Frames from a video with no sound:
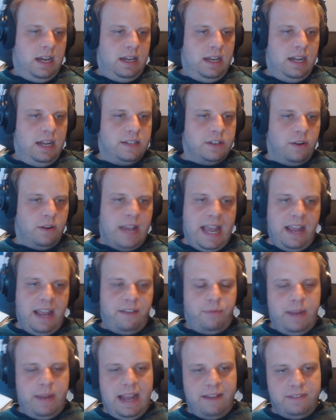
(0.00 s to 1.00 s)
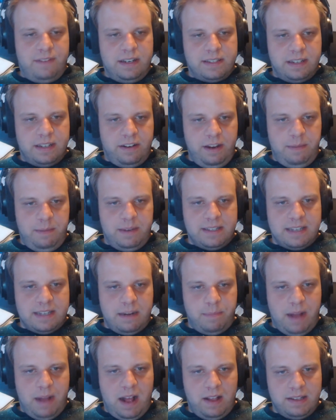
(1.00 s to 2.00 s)
It's okay if we have disagreements
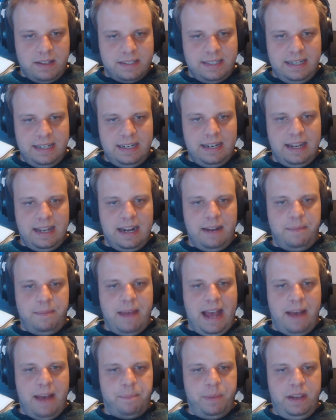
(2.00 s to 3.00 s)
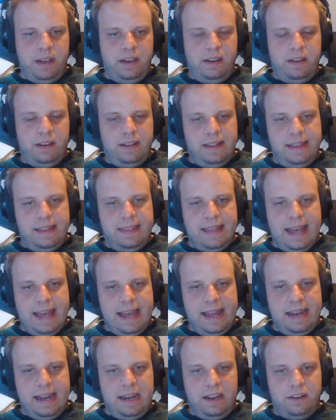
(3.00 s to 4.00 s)
on policy, and I'm happy
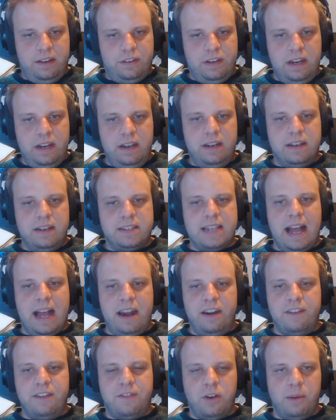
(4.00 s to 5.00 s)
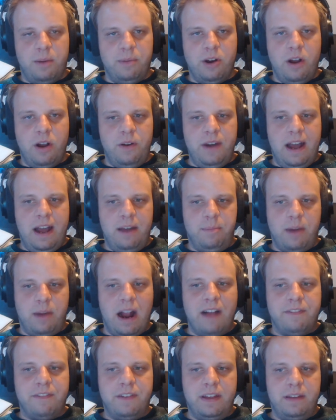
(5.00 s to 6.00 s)
that she decided to form her own
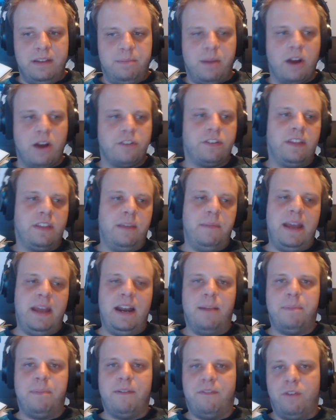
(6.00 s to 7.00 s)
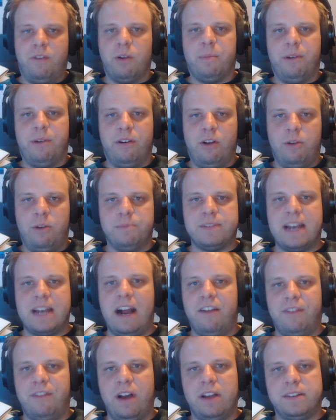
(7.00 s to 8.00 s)
nonprofit, partially made up of former
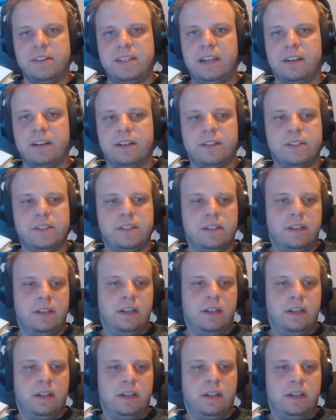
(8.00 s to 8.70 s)
HomesNOW volunteers.